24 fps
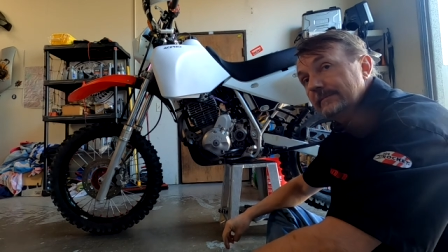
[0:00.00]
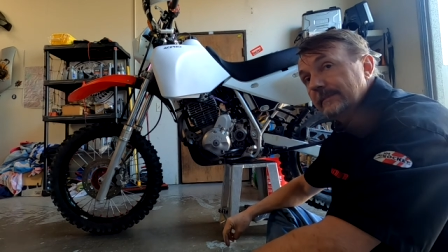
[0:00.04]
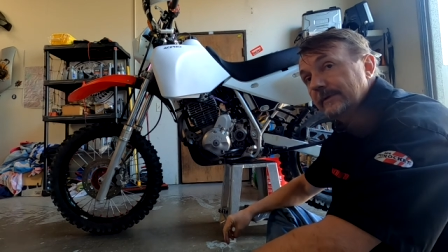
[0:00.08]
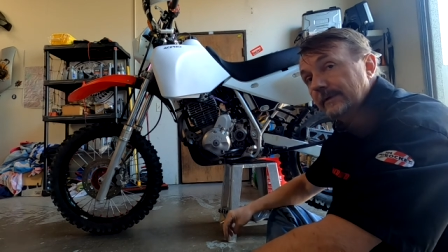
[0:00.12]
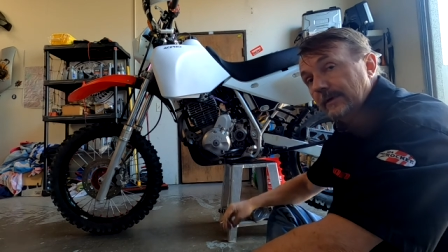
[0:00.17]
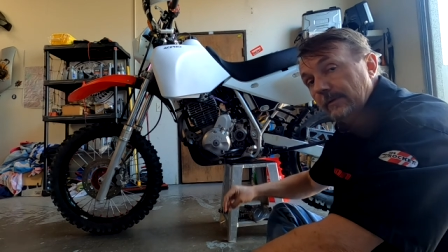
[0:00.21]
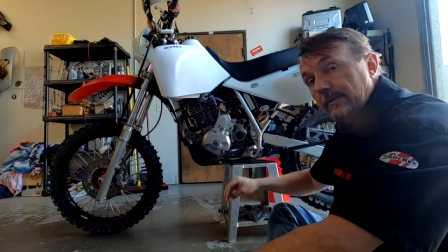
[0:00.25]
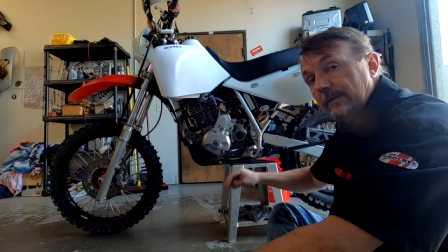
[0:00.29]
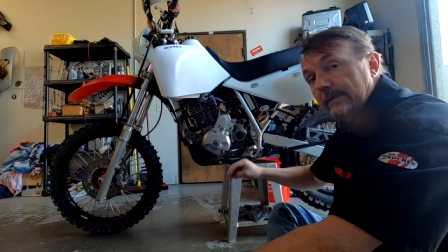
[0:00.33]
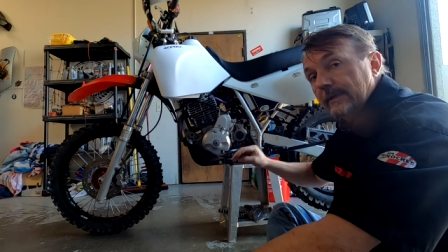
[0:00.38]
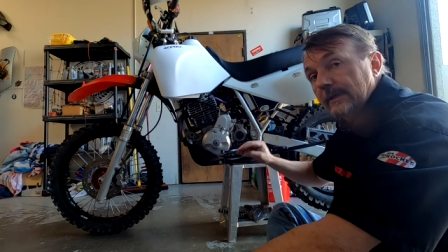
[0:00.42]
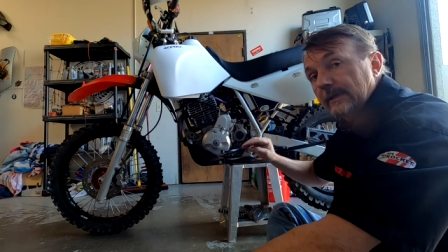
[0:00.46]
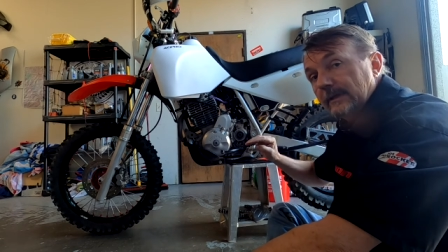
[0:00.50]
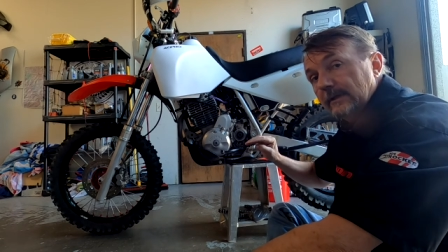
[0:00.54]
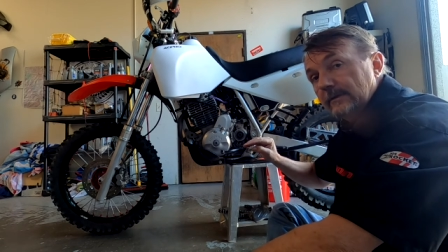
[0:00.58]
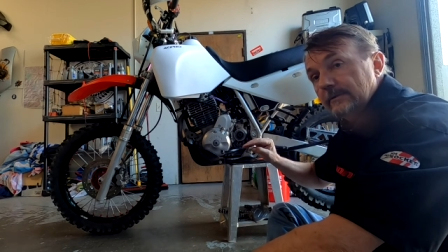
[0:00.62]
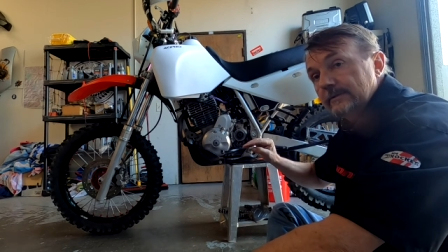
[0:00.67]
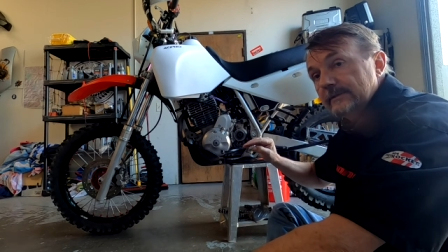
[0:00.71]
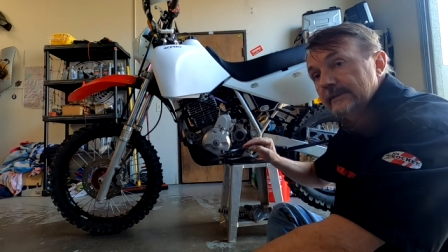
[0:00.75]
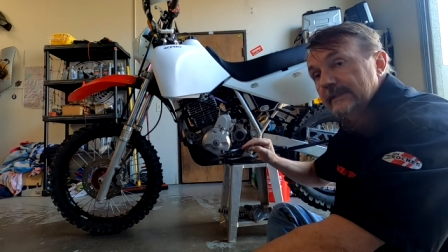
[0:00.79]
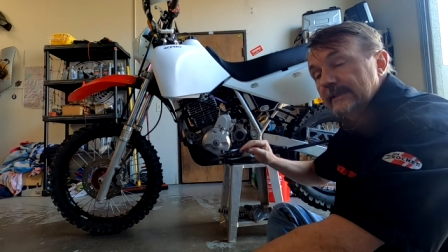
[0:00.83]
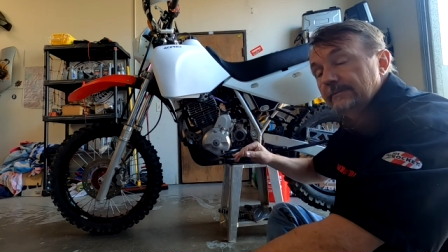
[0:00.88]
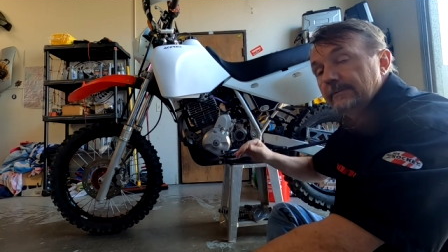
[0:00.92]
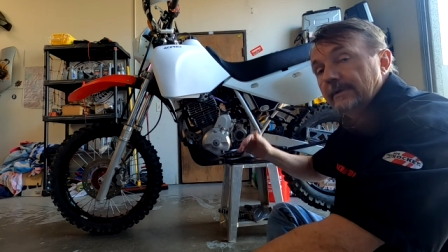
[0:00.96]
Go with a low
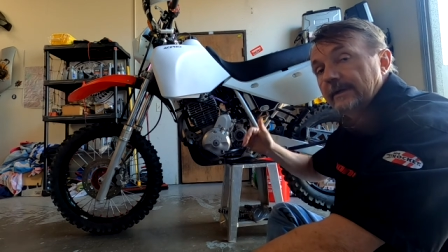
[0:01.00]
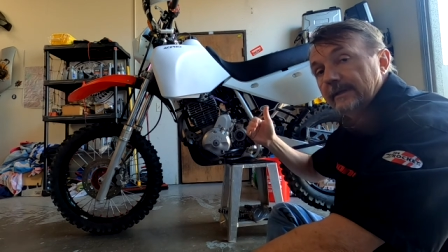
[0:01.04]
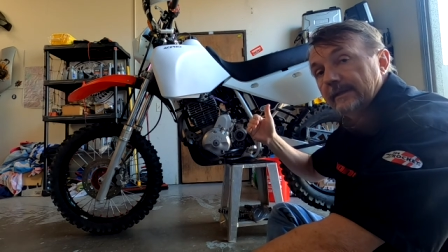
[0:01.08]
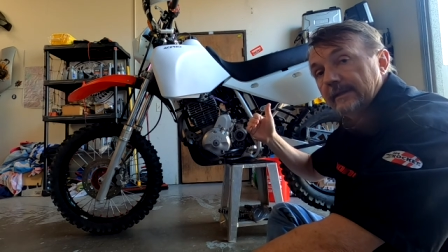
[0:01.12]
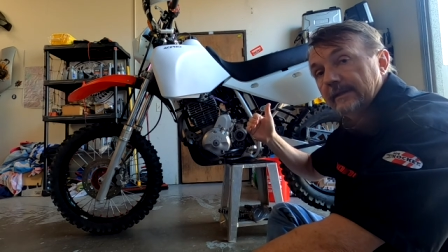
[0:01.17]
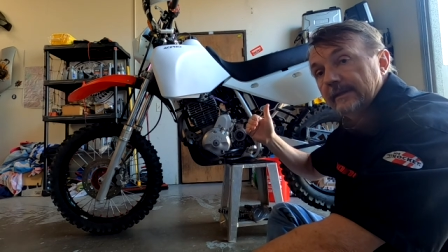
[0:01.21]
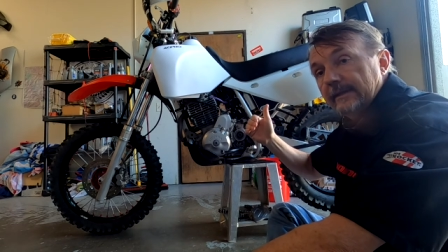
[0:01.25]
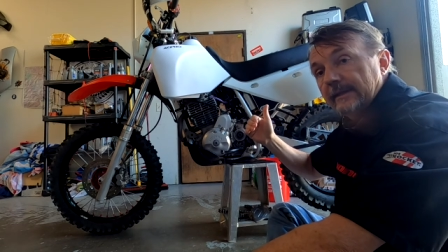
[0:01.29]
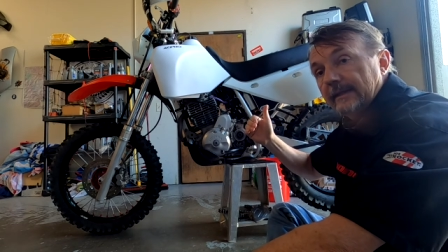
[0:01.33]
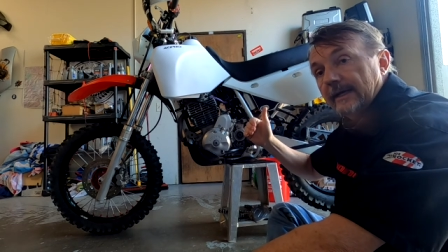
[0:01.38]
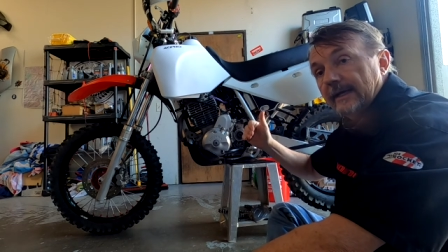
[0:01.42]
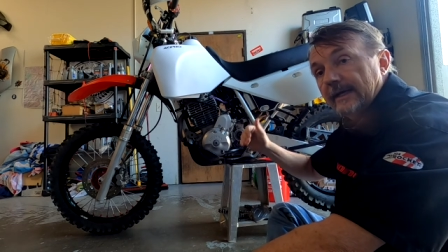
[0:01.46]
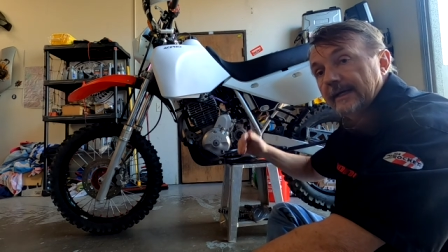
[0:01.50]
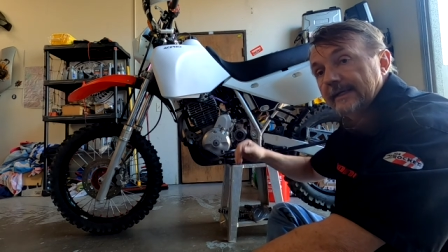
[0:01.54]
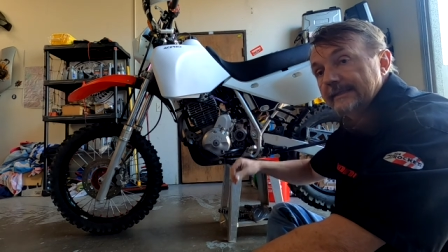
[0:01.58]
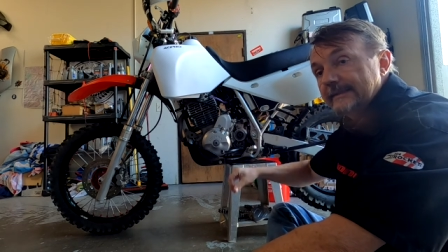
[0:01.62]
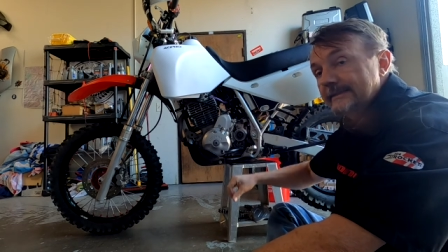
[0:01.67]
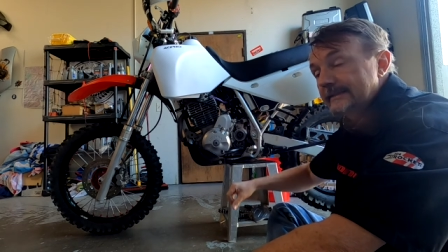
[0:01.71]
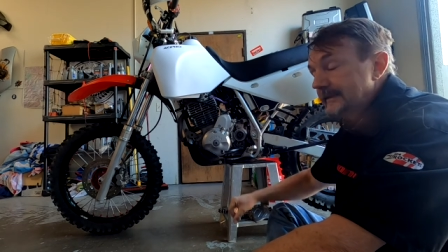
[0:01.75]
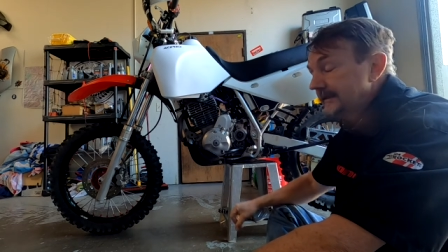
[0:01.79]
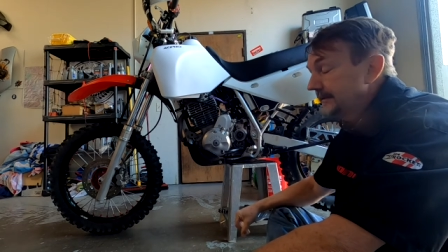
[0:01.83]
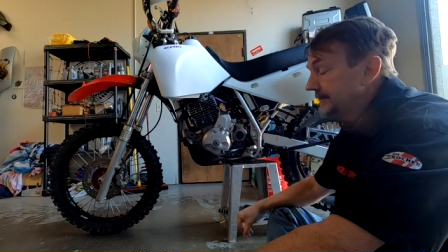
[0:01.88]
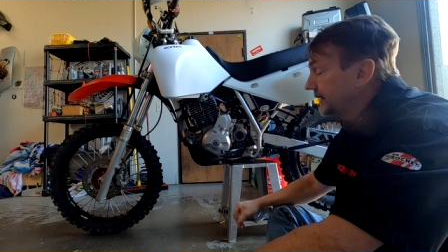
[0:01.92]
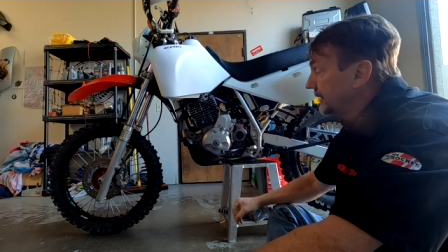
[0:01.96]
seat rather than a high
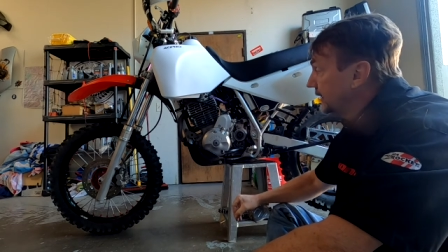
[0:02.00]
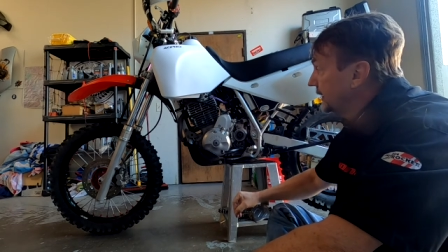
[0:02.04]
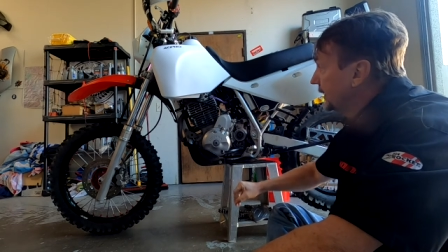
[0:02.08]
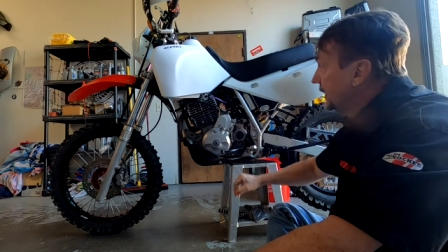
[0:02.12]
seat.